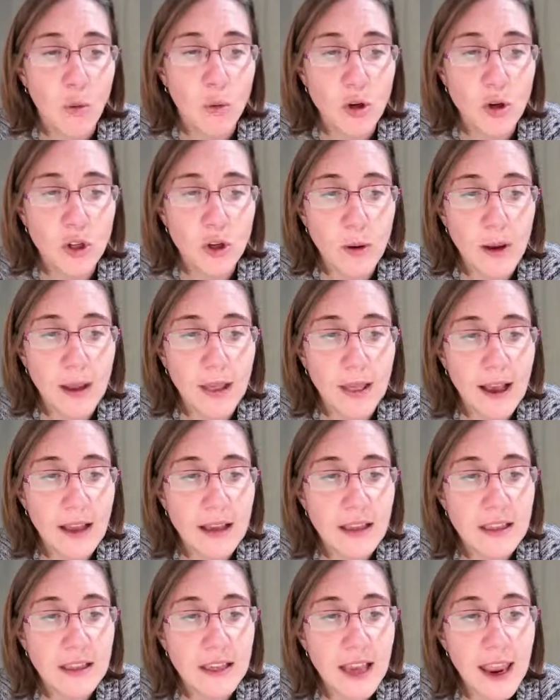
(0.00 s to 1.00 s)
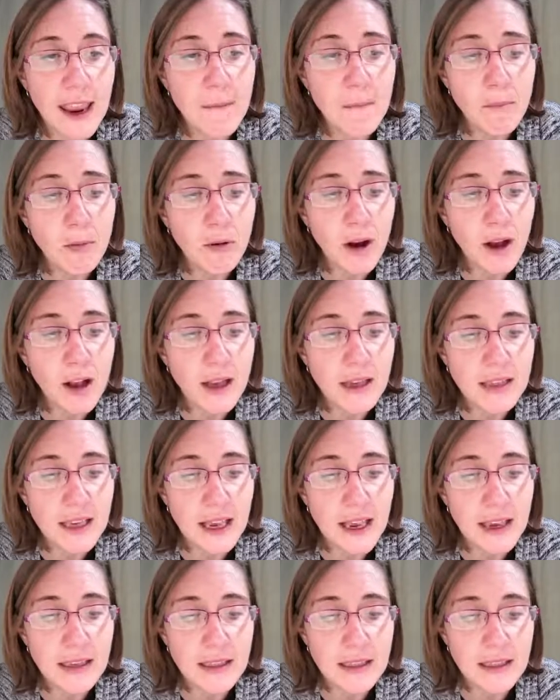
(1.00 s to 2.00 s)
We're doing that same
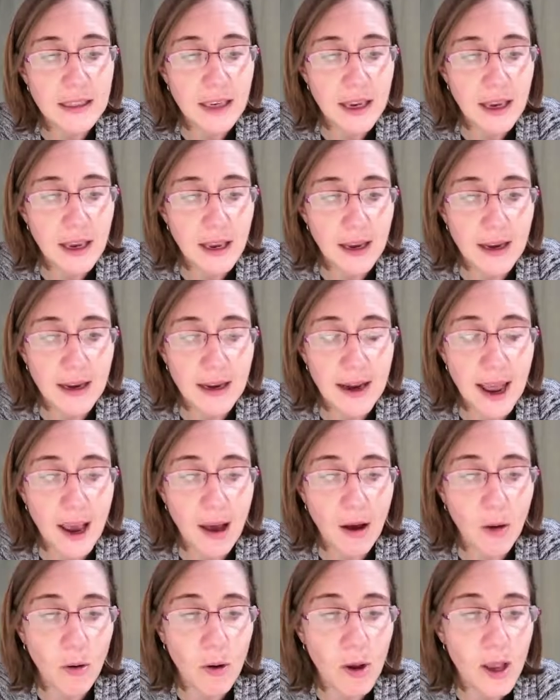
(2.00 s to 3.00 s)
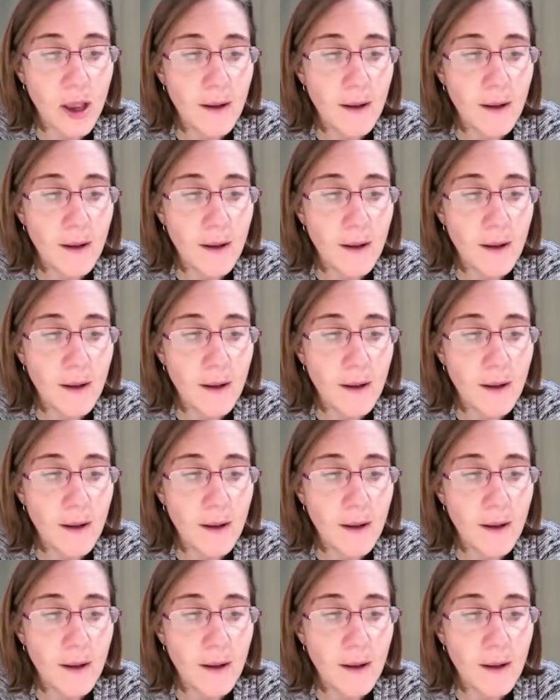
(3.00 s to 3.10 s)
process now.